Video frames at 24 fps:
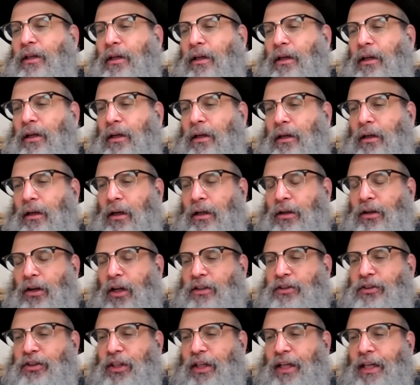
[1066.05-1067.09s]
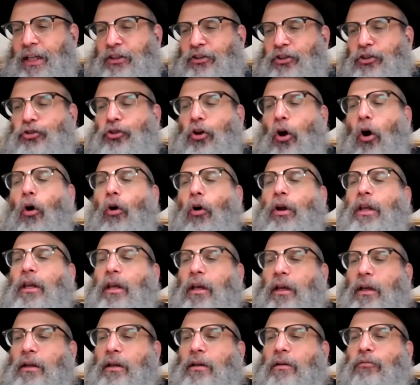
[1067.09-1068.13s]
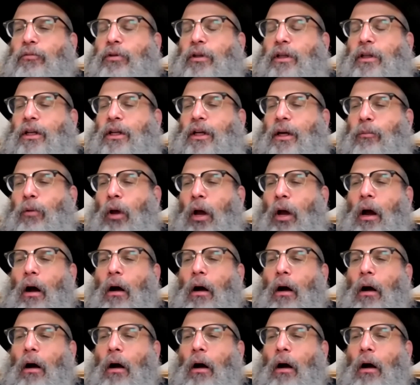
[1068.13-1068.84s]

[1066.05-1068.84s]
uh enunciations. Oyin really comes.